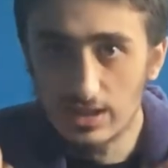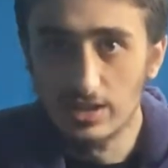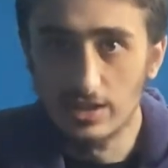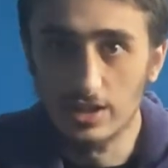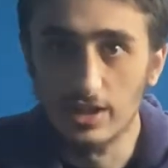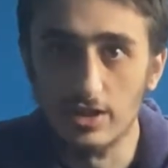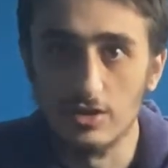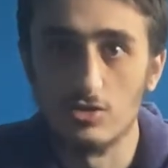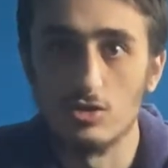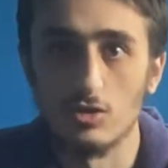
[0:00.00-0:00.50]

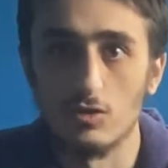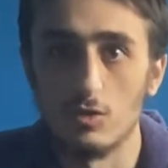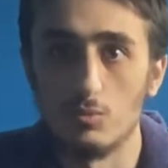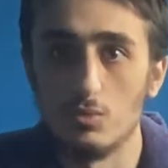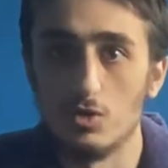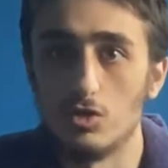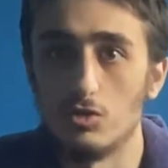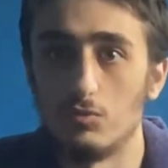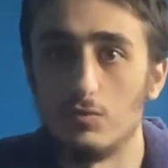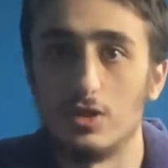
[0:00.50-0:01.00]
into the
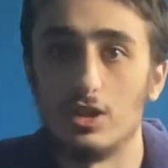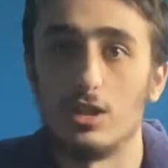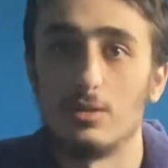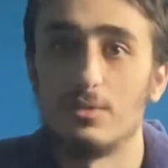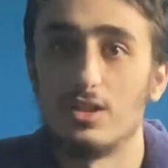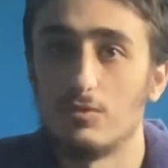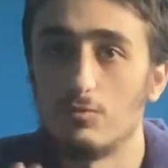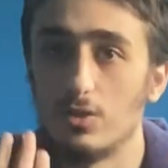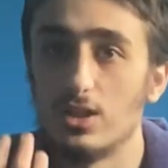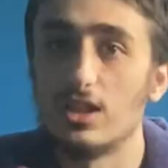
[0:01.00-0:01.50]
movie. I
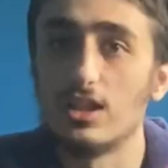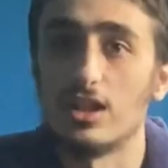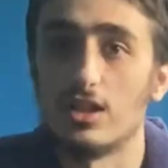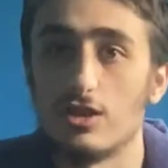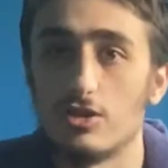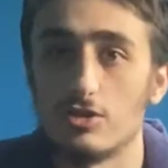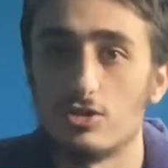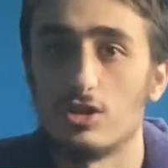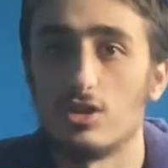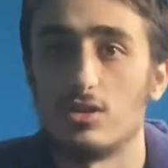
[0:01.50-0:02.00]
mean, we get a
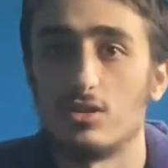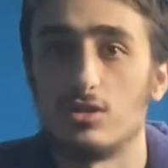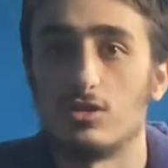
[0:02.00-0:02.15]
shot